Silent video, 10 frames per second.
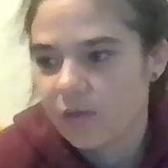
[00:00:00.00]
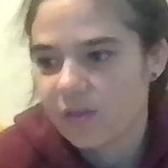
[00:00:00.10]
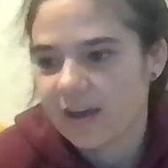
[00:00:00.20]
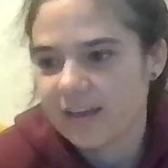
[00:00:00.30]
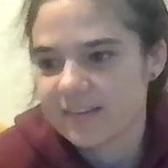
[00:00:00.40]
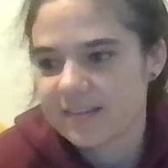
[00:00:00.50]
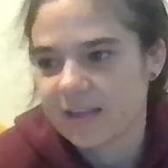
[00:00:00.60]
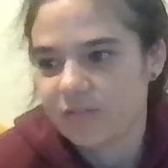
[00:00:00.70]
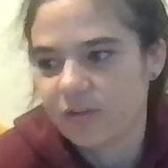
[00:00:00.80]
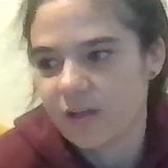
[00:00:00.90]
The highest
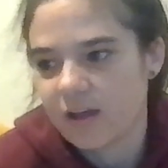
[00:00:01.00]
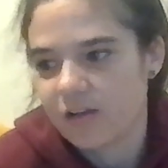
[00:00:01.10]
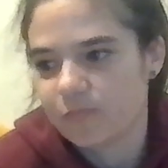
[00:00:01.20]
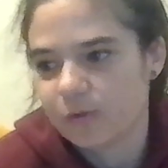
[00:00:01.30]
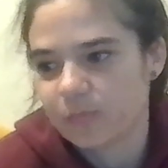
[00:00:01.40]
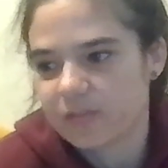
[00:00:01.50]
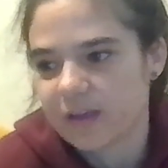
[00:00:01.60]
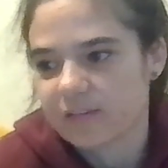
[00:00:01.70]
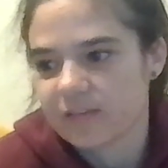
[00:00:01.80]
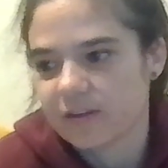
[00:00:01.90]
level of Bloom's
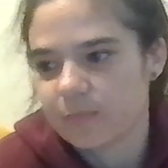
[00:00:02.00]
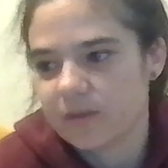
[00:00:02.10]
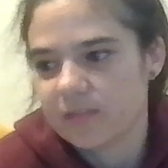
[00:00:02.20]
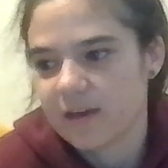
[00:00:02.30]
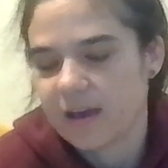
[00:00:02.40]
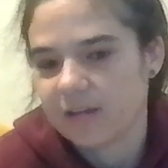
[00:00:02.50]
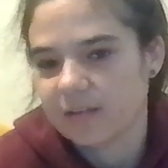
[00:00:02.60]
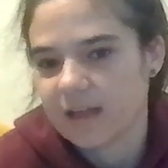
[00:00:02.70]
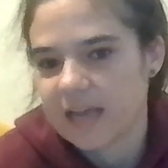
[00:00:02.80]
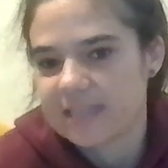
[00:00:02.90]
taxonomy, the
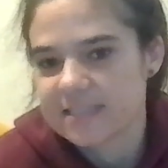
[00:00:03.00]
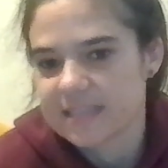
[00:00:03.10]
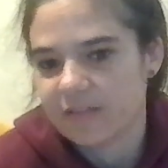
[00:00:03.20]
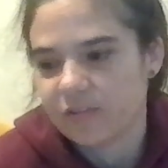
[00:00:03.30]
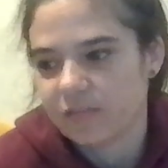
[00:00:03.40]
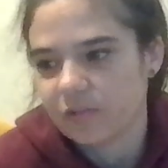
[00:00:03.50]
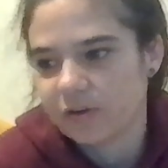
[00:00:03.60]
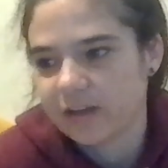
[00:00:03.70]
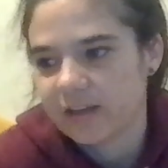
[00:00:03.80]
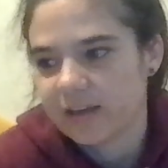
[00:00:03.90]
highest level of
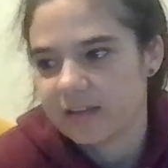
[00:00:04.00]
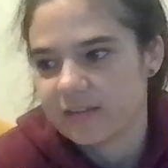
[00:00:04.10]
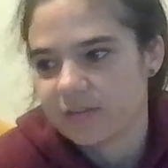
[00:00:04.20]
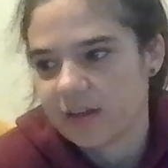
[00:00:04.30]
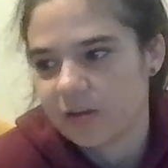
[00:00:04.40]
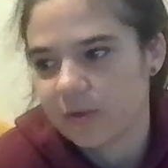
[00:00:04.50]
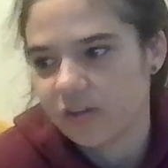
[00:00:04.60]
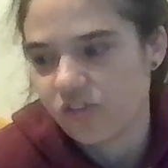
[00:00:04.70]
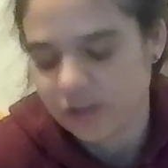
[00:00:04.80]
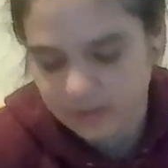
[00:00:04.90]
learning, is
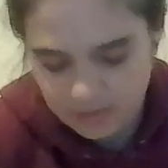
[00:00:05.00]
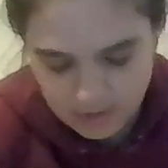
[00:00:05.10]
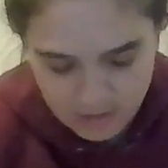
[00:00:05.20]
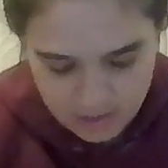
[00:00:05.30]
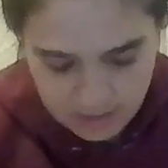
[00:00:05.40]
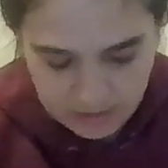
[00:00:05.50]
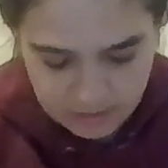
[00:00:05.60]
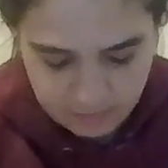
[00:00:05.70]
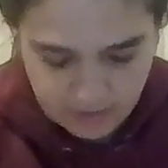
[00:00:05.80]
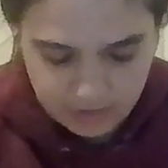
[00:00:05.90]
evaluation.
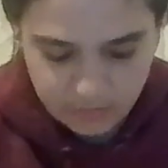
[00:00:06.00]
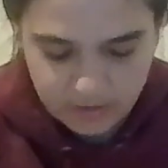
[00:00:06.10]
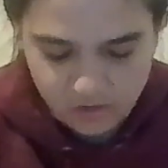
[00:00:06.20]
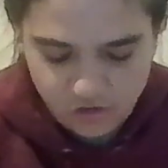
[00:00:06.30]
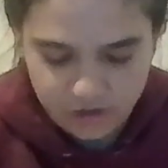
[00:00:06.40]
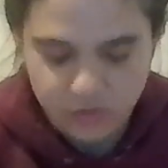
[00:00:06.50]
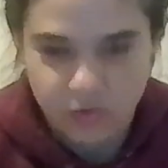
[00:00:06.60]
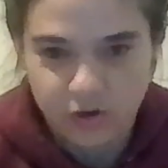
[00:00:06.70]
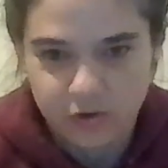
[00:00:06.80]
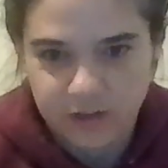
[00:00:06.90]
In evaluation
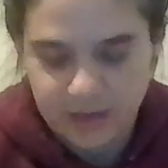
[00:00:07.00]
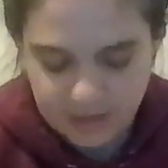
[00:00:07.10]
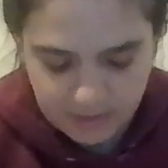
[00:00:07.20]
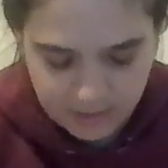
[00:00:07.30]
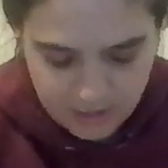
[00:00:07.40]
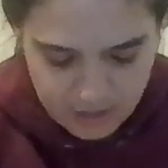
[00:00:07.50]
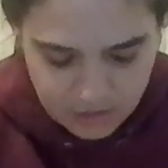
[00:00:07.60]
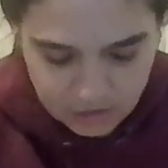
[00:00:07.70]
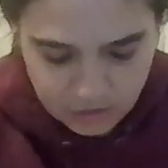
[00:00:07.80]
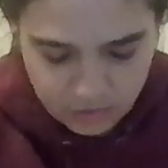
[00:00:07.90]
or creating,
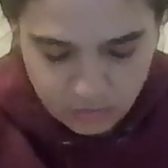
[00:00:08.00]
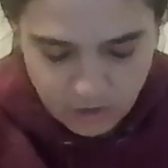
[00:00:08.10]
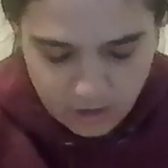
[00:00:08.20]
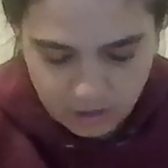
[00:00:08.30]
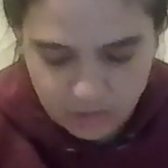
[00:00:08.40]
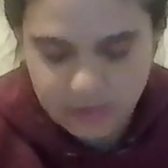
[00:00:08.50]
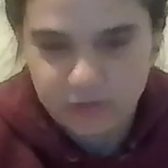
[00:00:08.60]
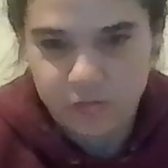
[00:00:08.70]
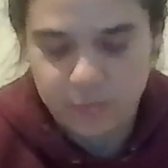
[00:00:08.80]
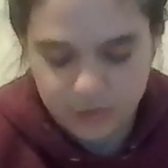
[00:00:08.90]
you are
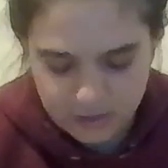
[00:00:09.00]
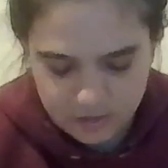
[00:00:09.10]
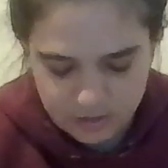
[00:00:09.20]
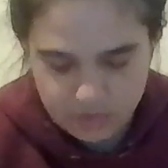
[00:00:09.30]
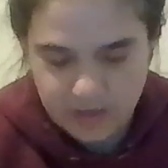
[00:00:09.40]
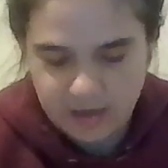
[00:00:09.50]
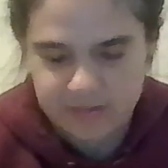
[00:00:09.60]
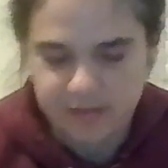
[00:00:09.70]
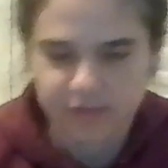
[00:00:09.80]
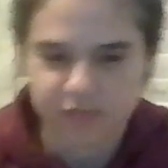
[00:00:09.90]
going to put the
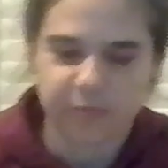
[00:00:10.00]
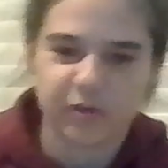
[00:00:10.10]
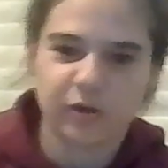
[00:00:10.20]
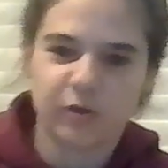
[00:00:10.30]
ideas from